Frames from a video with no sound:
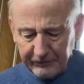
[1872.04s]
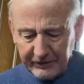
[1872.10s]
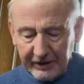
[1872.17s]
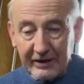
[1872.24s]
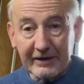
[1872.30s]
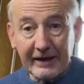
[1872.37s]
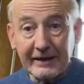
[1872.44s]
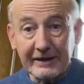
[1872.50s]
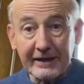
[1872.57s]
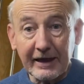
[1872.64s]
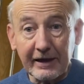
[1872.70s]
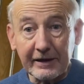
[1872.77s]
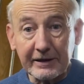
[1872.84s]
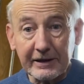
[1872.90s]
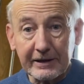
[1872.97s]
It tastes
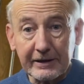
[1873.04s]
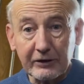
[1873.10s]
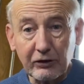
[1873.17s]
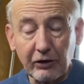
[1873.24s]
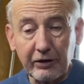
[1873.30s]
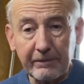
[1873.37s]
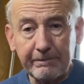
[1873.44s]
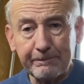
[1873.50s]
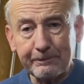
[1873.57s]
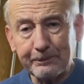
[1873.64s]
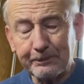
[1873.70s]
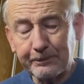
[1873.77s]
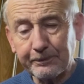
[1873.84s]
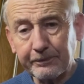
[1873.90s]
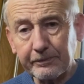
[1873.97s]
nice. It's got a,
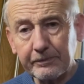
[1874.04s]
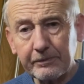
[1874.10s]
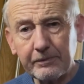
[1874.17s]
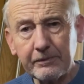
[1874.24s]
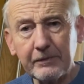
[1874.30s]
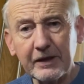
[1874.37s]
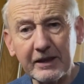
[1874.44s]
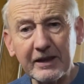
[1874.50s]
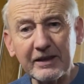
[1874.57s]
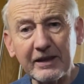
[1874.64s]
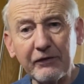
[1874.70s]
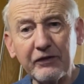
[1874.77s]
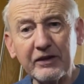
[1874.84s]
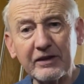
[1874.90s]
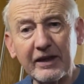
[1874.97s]
you can
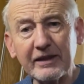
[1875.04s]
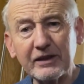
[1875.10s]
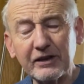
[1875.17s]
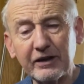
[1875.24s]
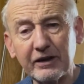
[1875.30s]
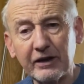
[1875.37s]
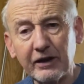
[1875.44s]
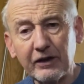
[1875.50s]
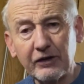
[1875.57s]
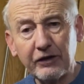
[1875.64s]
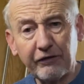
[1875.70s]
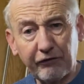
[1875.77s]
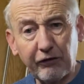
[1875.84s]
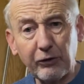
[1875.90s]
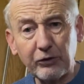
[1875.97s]
definitely taste the
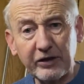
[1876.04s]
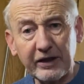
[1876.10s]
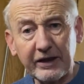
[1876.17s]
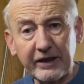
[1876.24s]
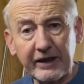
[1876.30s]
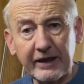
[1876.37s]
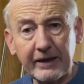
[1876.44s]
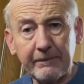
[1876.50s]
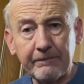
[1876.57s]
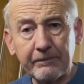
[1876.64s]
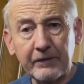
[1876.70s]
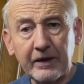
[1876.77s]
fruit in there,